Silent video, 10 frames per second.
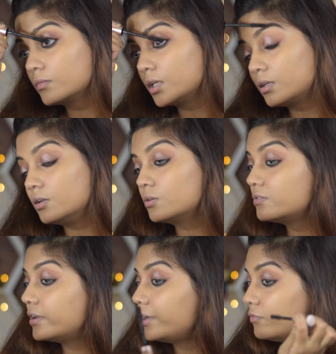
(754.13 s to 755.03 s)
It looks
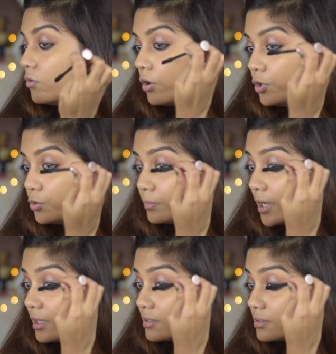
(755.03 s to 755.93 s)
very
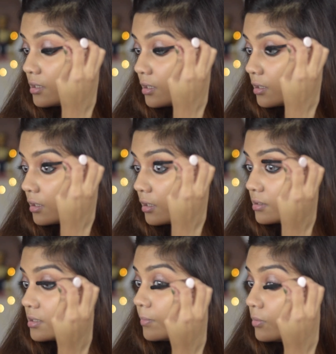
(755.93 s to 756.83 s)
volumizing.
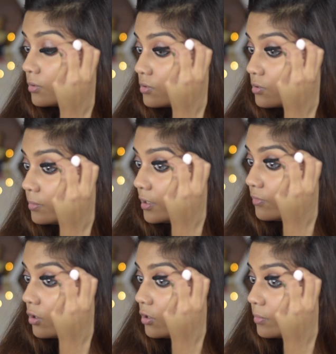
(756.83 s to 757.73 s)
It's supposed to be a
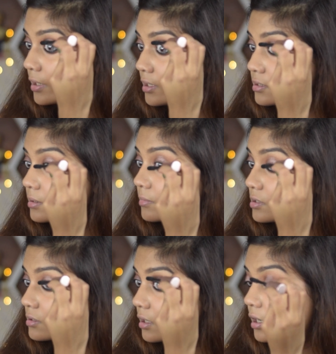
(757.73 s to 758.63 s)
volumizing
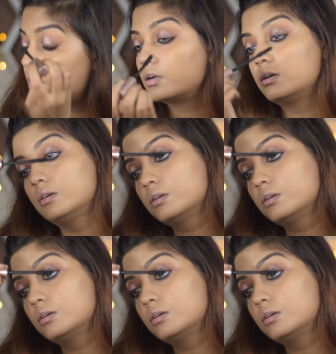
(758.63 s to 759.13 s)
mascara.